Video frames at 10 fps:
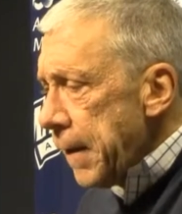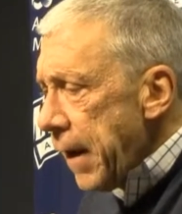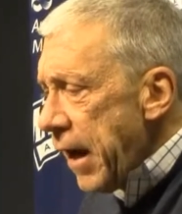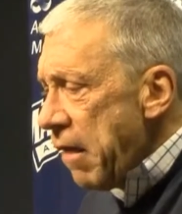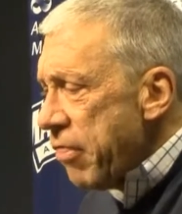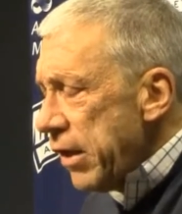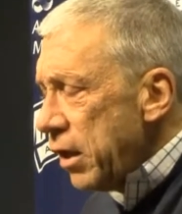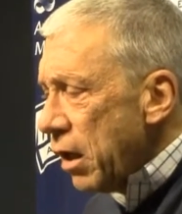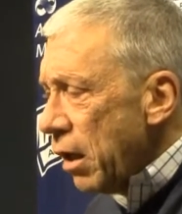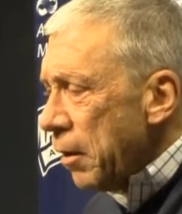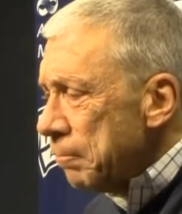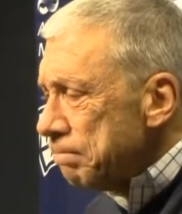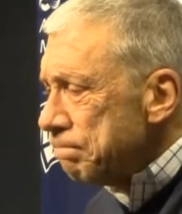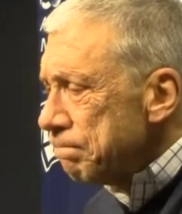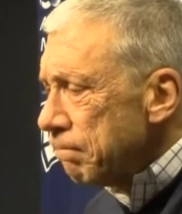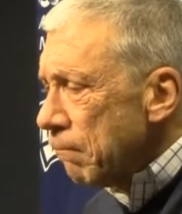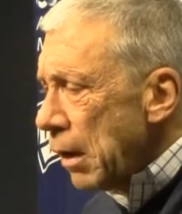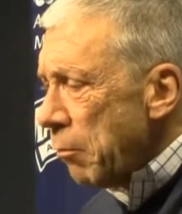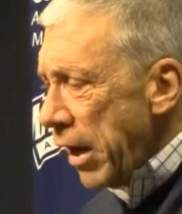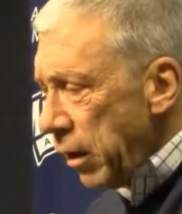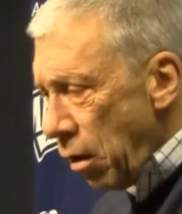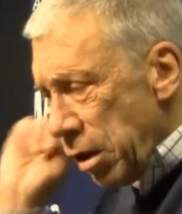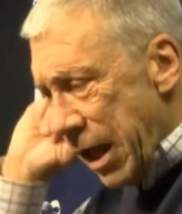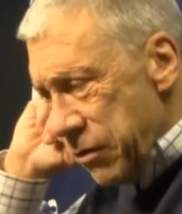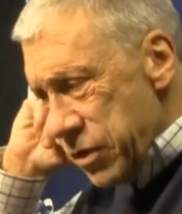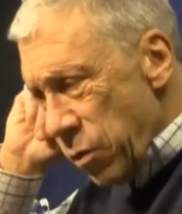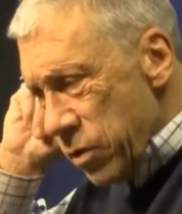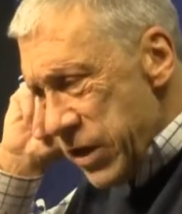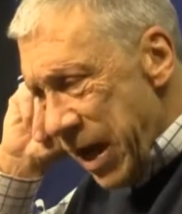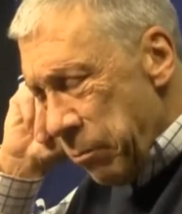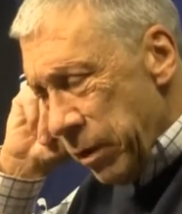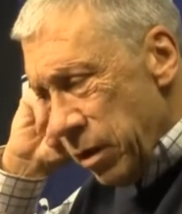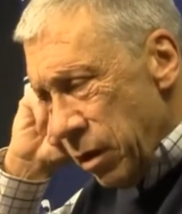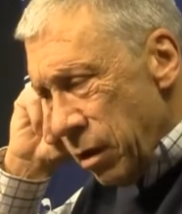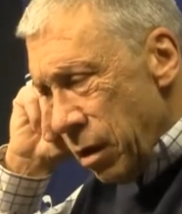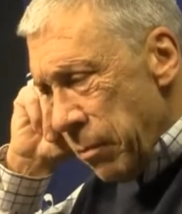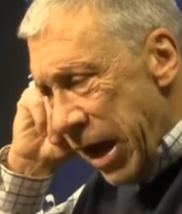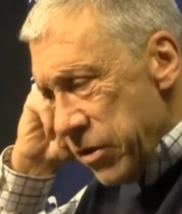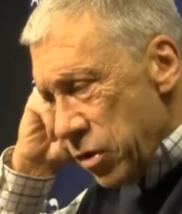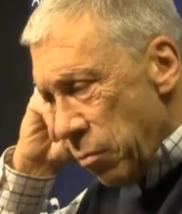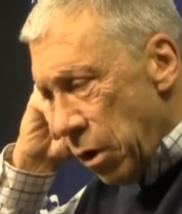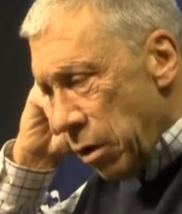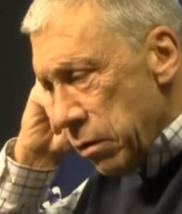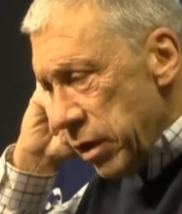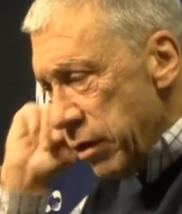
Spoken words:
I think, Mike, in all honesty, what's happened in basketball,